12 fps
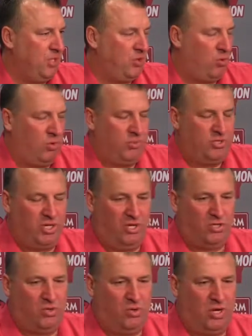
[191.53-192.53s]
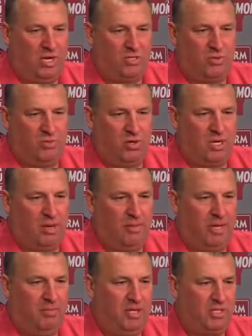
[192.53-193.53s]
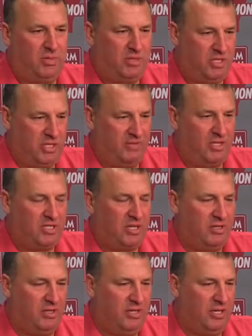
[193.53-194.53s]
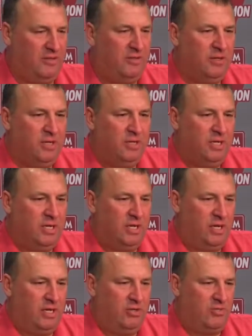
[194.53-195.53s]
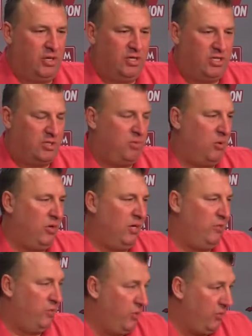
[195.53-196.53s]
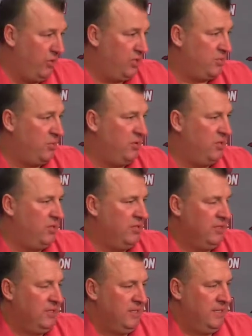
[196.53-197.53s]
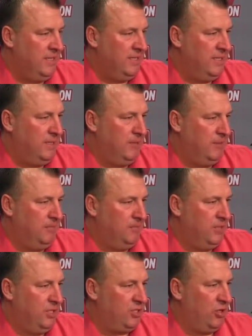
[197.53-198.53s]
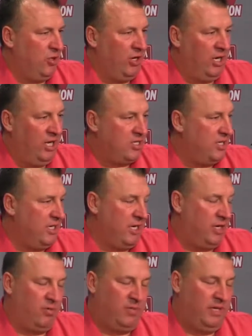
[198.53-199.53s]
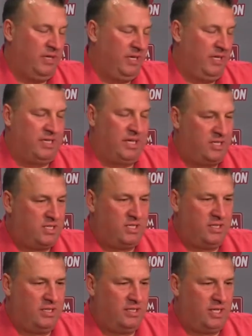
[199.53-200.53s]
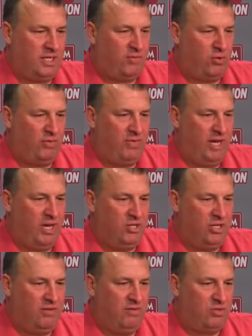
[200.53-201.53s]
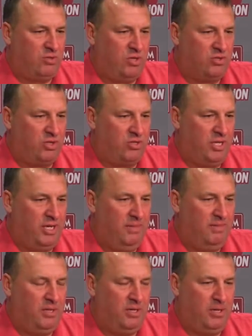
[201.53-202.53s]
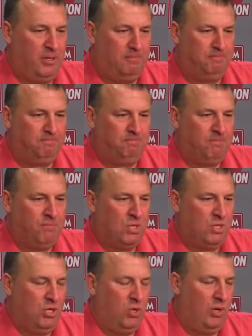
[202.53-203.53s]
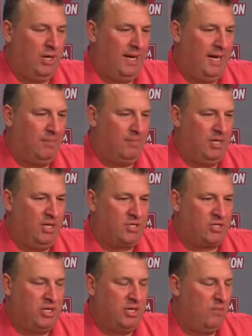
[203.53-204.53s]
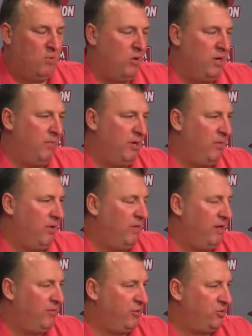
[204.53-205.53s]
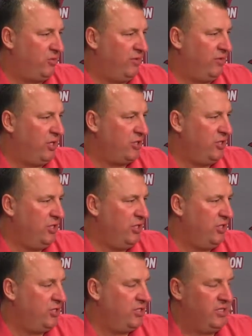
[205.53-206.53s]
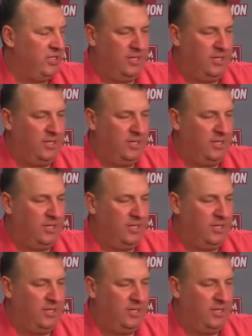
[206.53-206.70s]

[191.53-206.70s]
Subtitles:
court proceedings going on, so I won't comment about the specifics other than he's very disappointed. We were disappointed. It's a learning lesson that I hope he takes full advantage of, as well as our team. When it happened on Sunday morning, my first reflection is